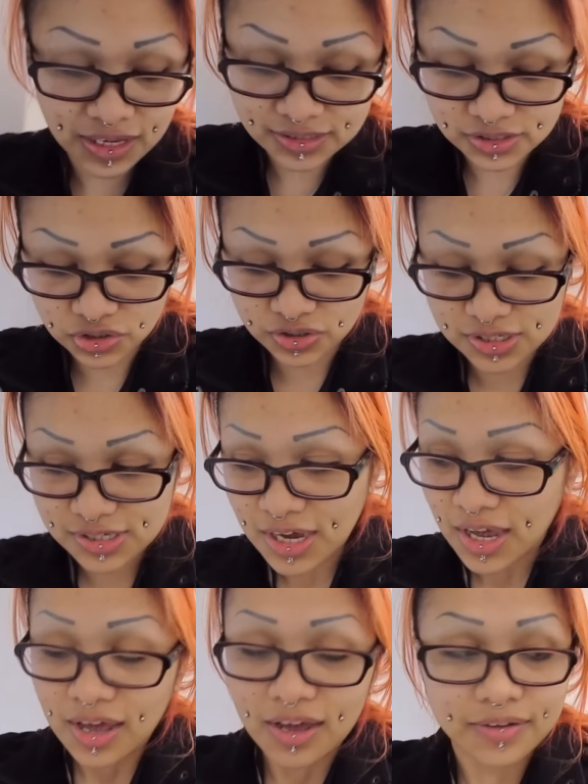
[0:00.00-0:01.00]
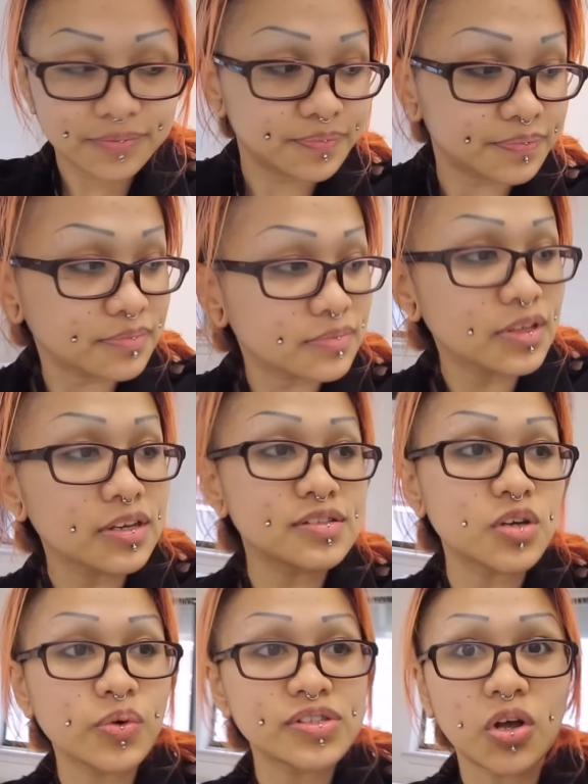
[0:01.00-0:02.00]
the inserts.
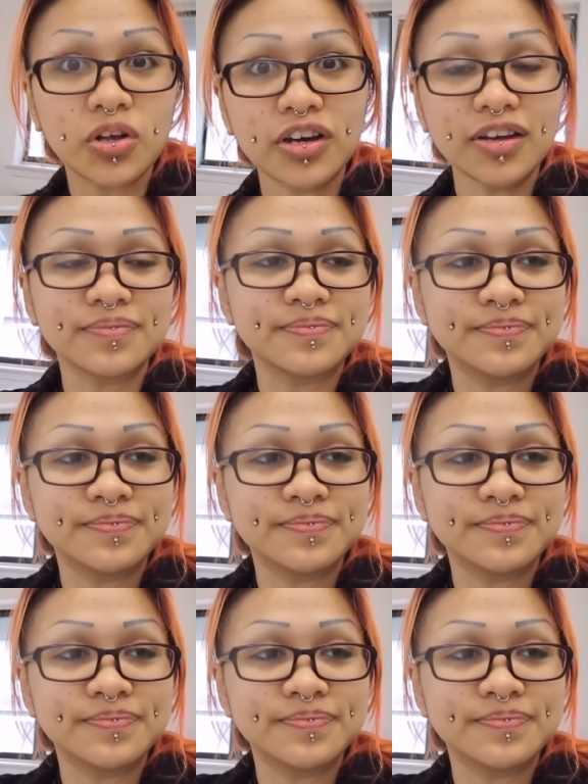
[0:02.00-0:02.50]
So it's all good.